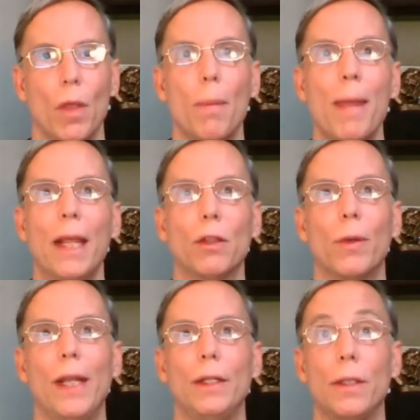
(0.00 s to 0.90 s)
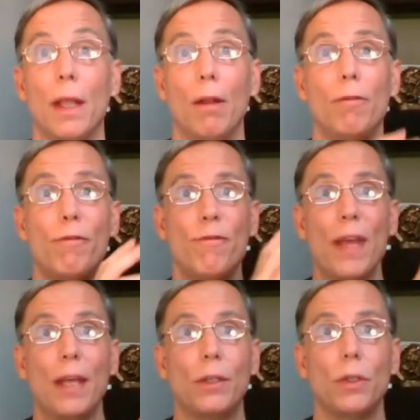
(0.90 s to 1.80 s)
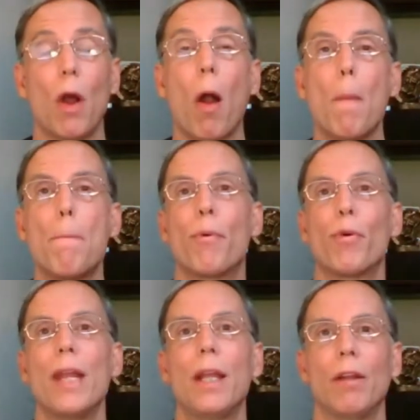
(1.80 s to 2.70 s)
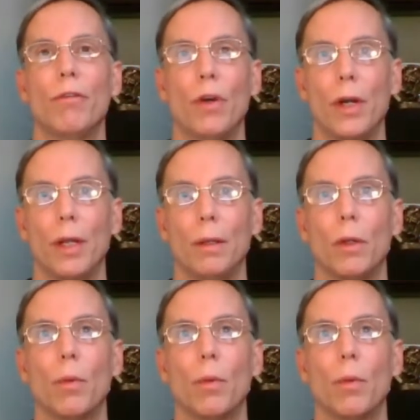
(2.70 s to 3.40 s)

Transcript: Omega threes in fish are pre-converted.